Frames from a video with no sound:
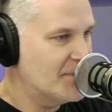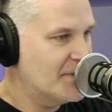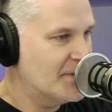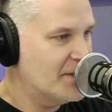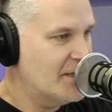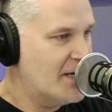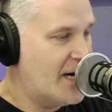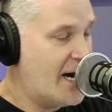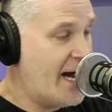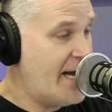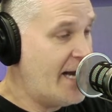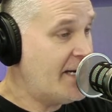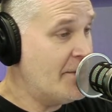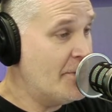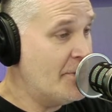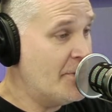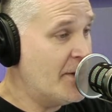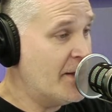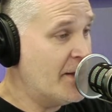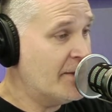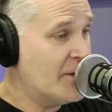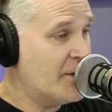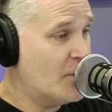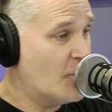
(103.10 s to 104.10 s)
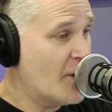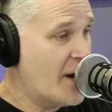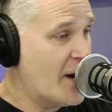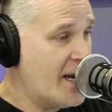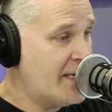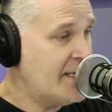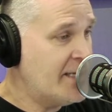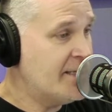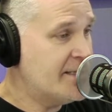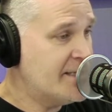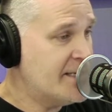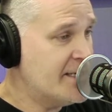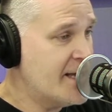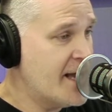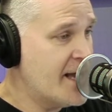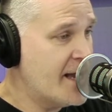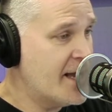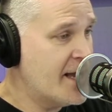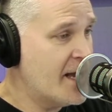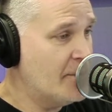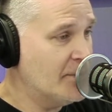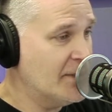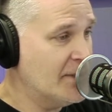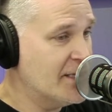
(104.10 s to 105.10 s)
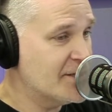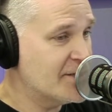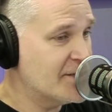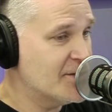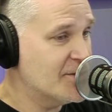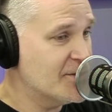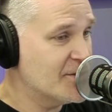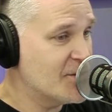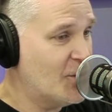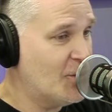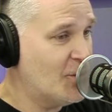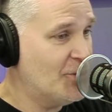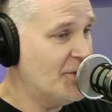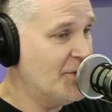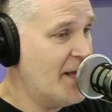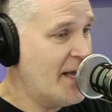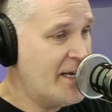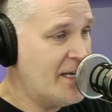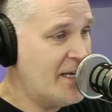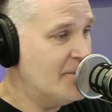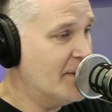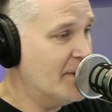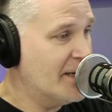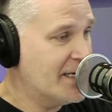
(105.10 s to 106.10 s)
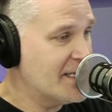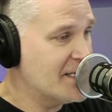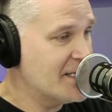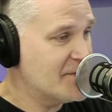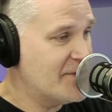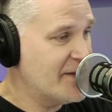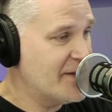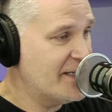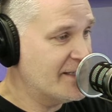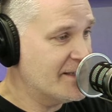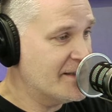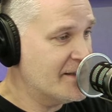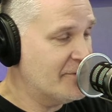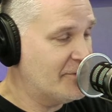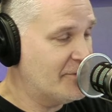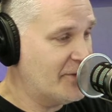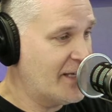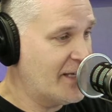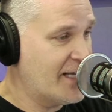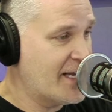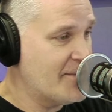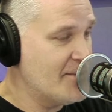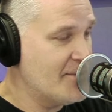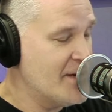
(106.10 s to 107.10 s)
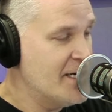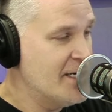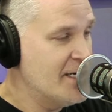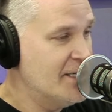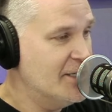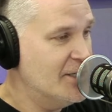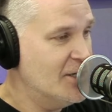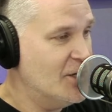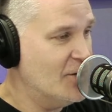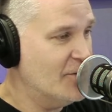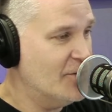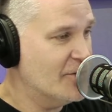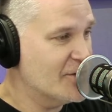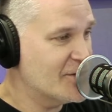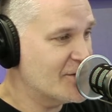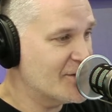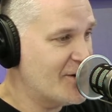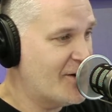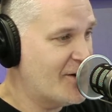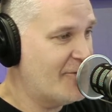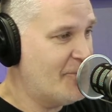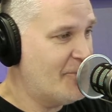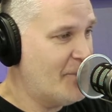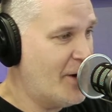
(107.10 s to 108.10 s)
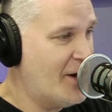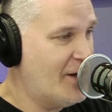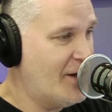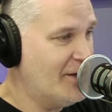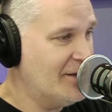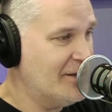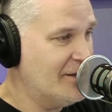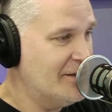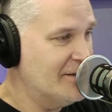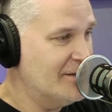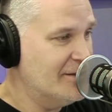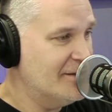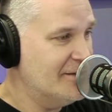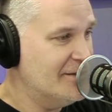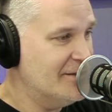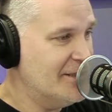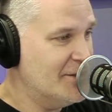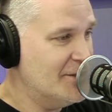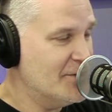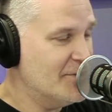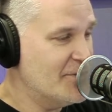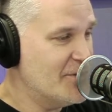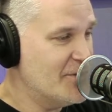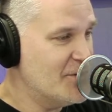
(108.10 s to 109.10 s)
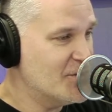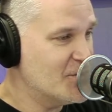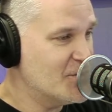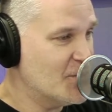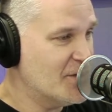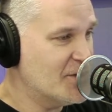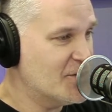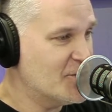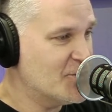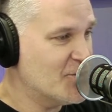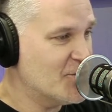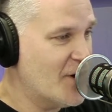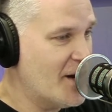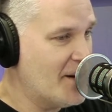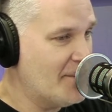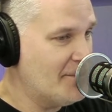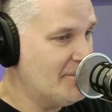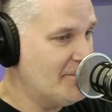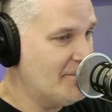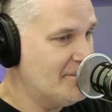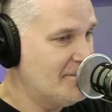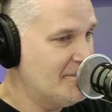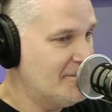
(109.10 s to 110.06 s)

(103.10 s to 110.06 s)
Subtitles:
I didn't think there were any TAM listeners holding anybody's feet to the flame over softball interviews with Trump.